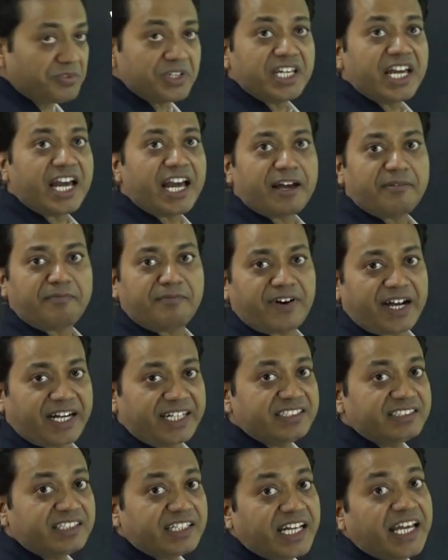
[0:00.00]
So,
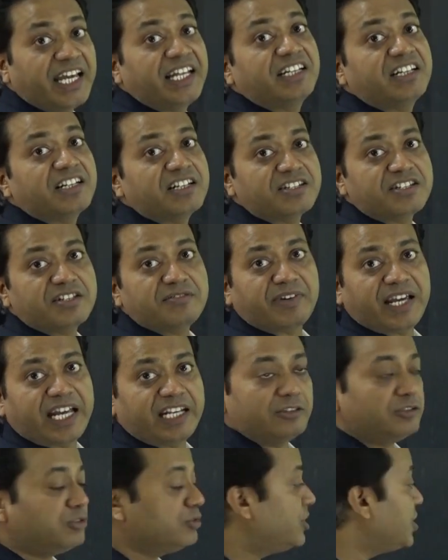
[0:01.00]
we have find the
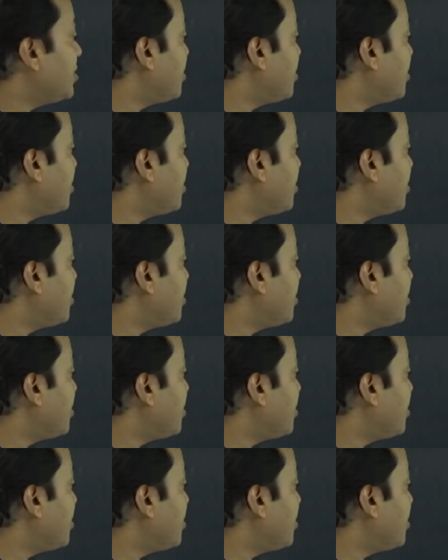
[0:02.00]
energy